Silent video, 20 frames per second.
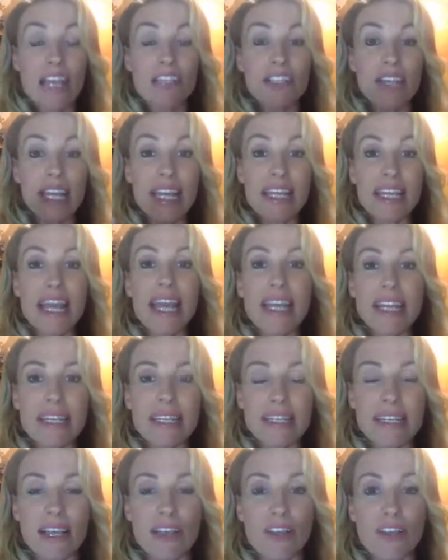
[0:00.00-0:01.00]
So in that
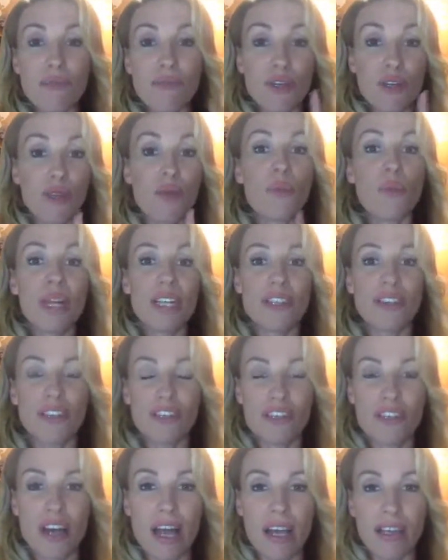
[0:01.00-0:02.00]
inner circle, I'm doing a
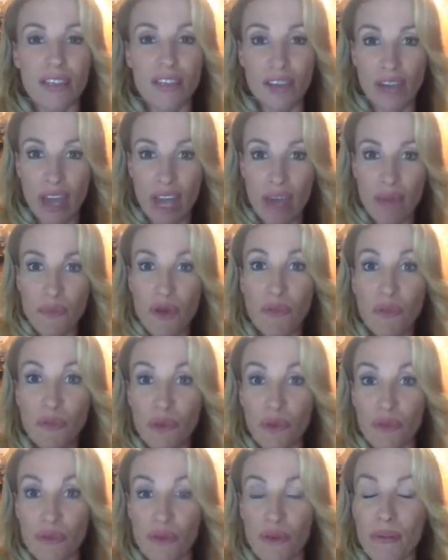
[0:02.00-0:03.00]
$1 trial. You come on
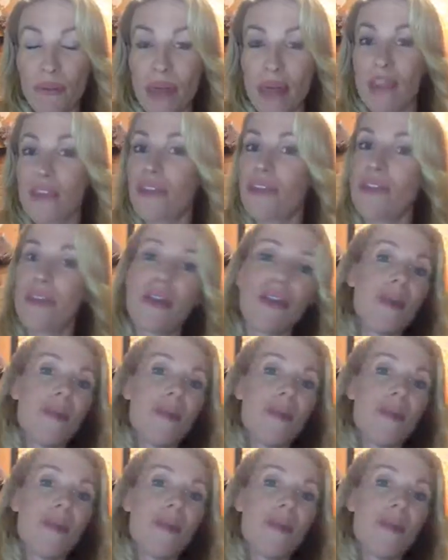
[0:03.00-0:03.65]
board for a month.